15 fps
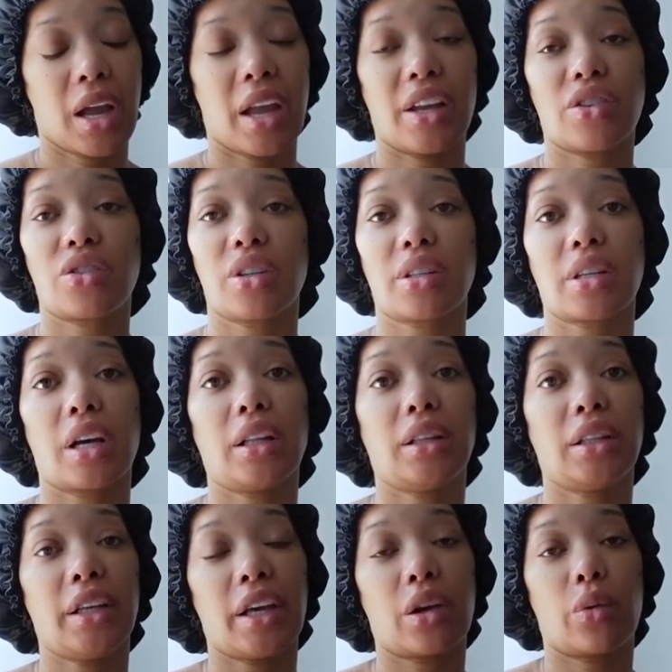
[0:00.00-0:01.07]
It's just a
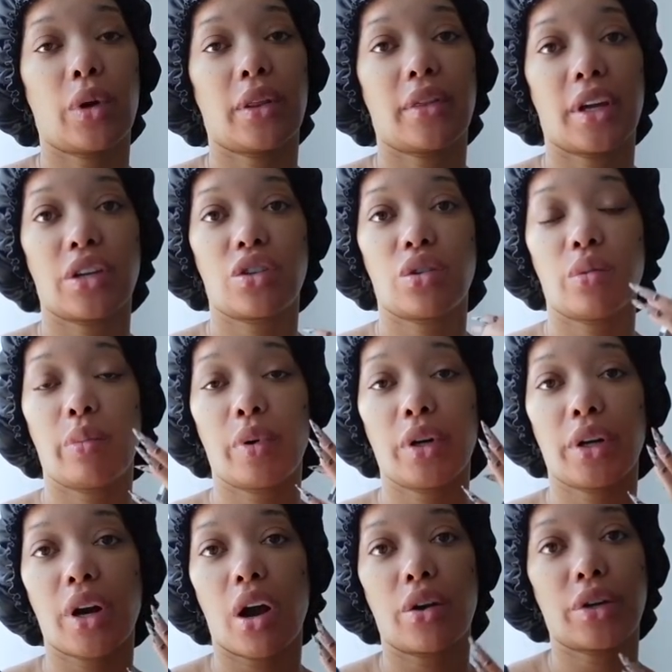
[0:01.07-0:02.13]
liquid that you
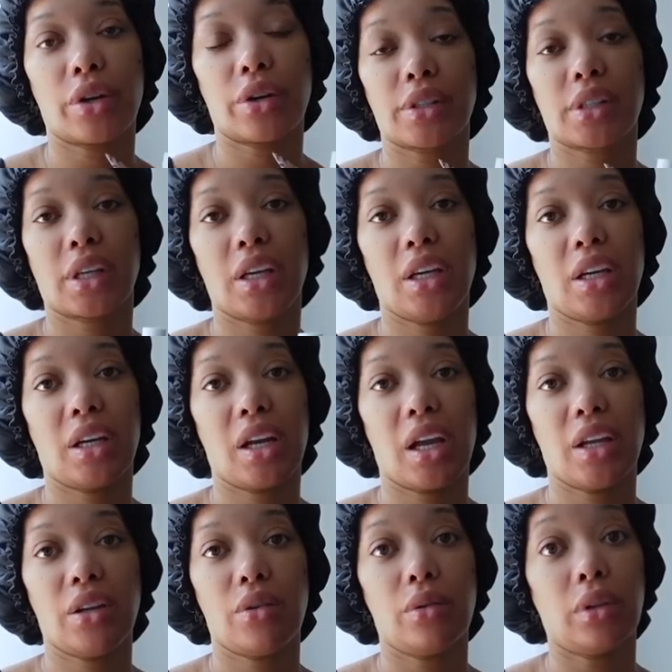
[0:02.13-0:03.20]
put on skin
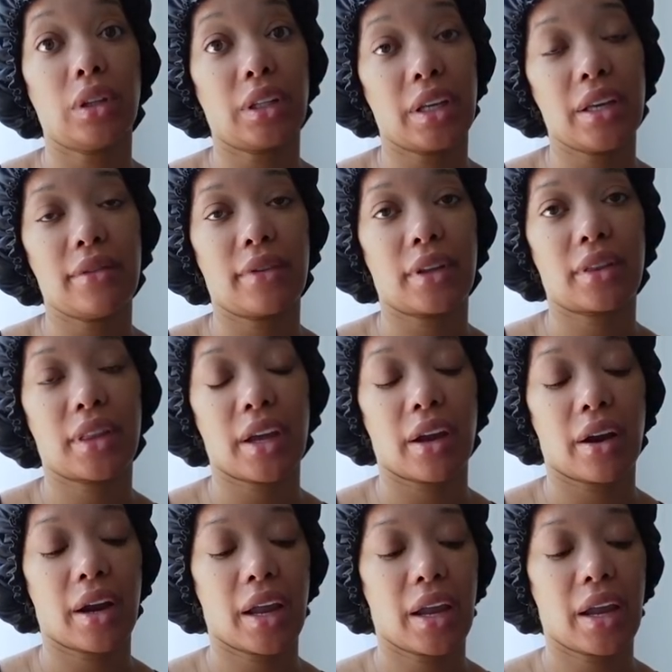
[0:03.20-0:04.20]
and you leave it there,